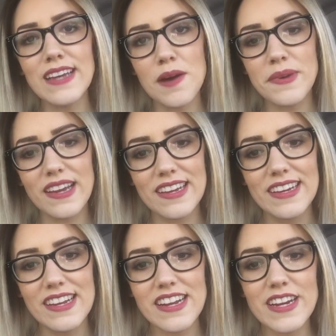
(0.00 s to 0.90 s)
topic
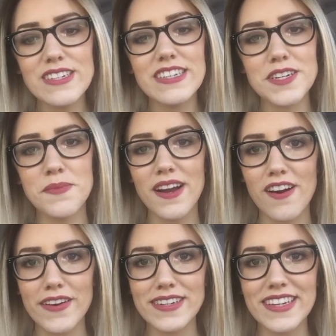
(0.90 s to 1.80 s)
near and dear to my
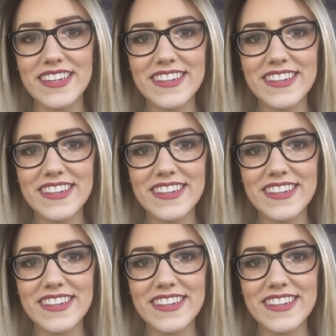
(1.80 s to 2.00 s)
heart